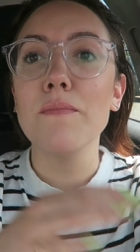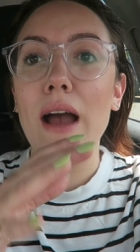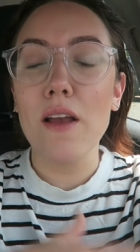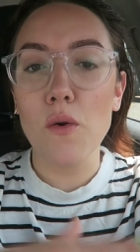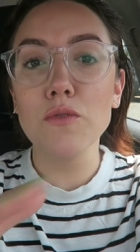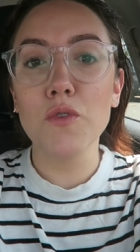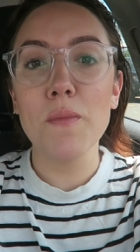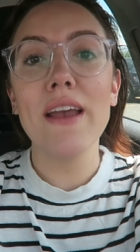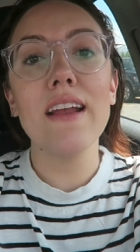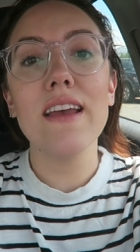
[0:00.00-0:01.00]
my old
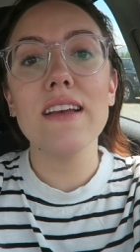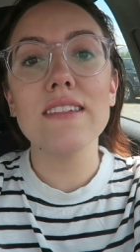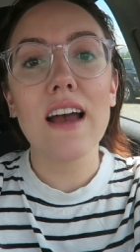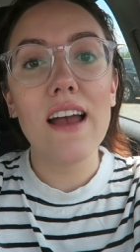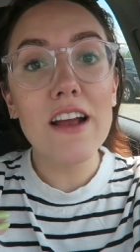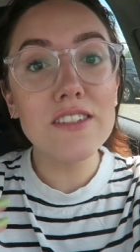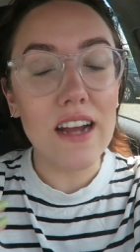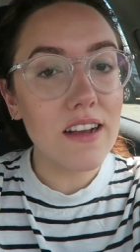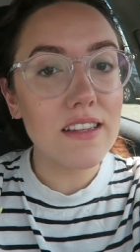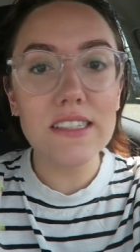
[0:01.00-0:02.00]
roommate is a
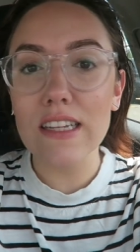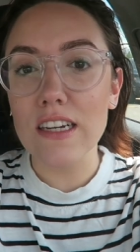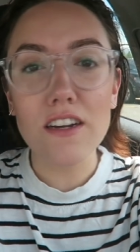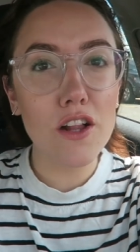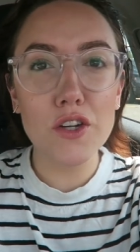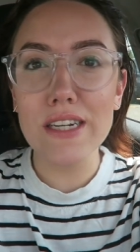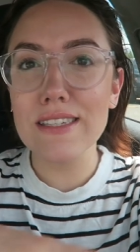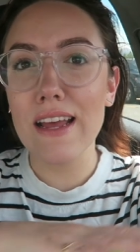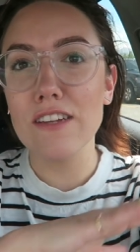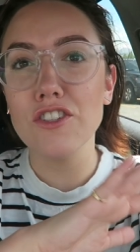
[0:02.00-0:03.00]
hairstylist and a
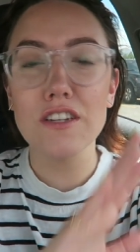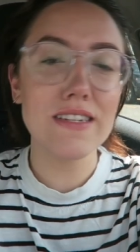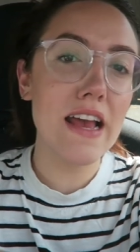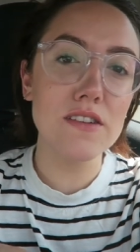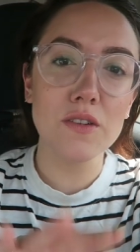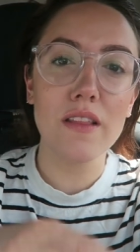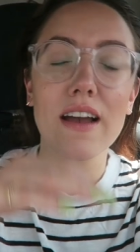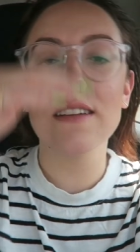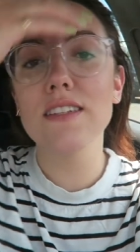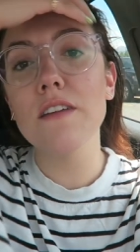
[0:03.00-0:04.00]
colorist and she does nails and all
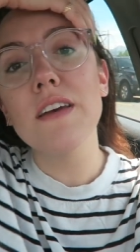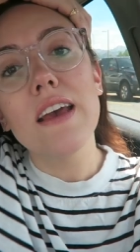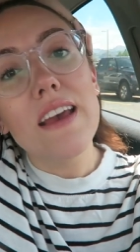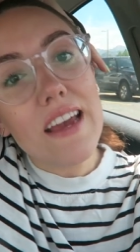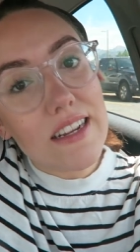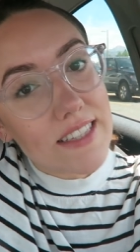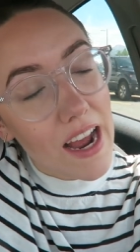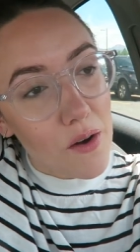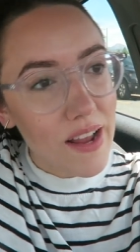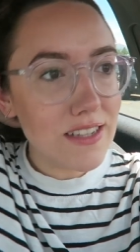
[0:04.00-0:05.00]
that kind of stuff in
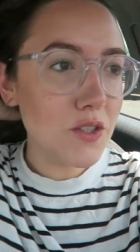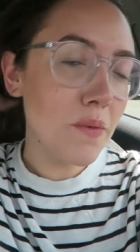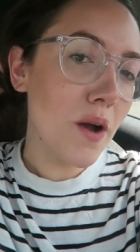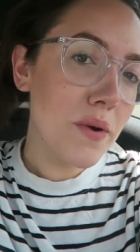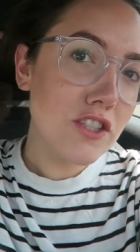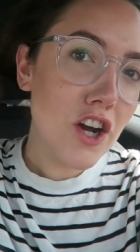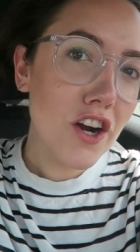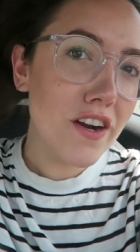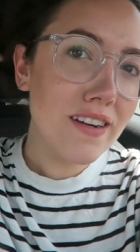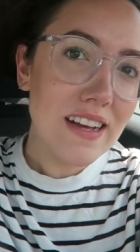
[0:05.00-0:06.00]
town. And so I'm going to
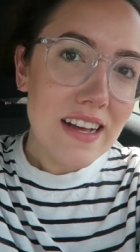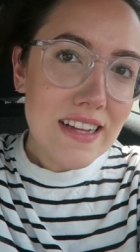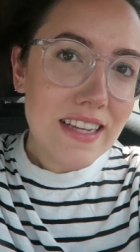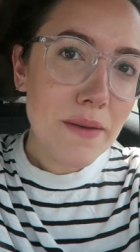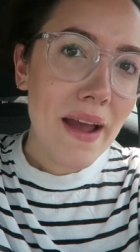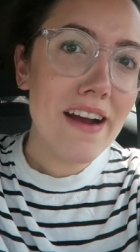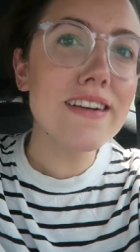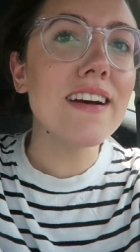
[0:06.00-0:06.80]
her to get my hair